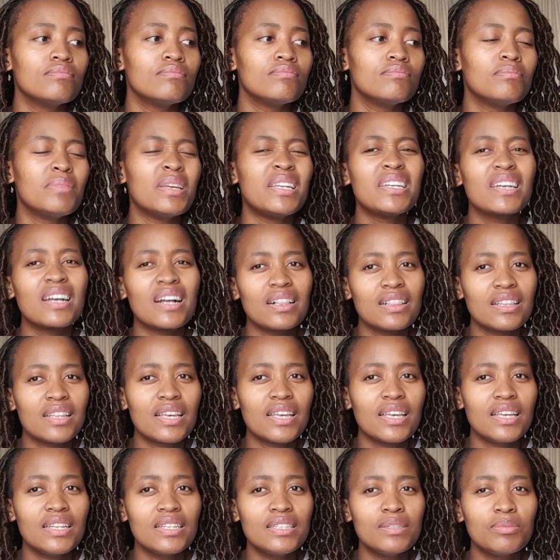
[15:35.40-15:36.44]
medical
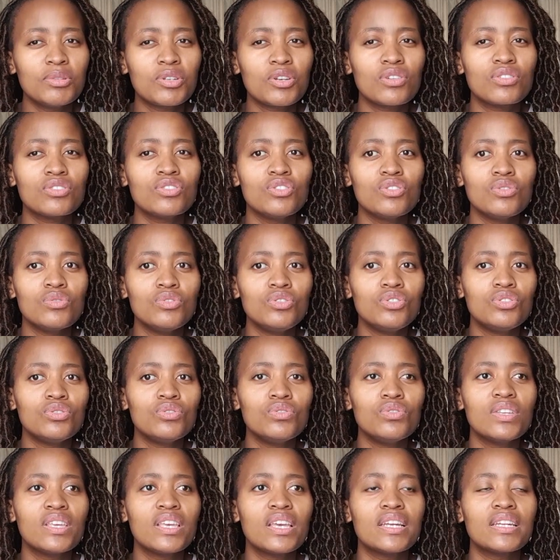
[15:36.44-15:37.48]
aid, because you
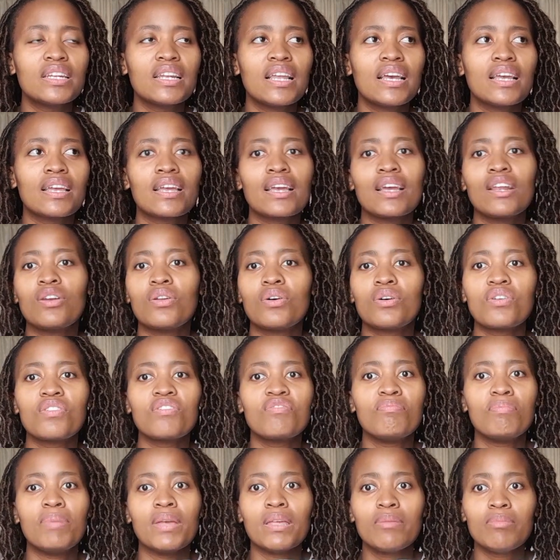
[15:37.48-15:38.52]
do get like a lot
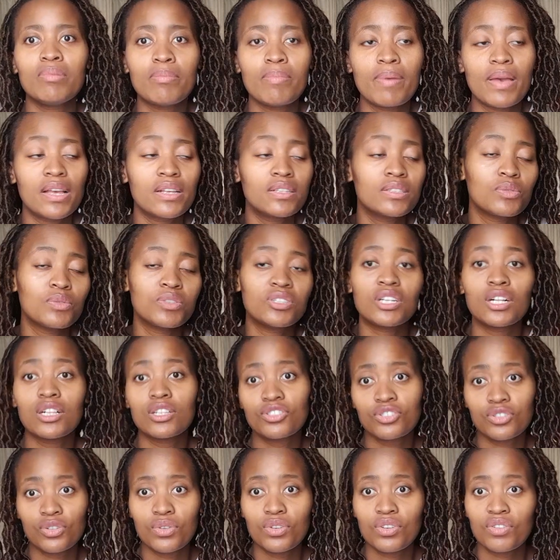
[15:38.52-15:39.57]
of baby bags, which I'll
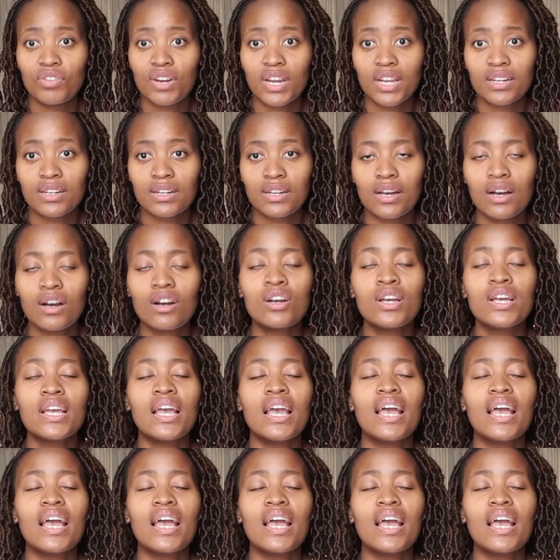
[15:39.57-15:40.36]
show you right now.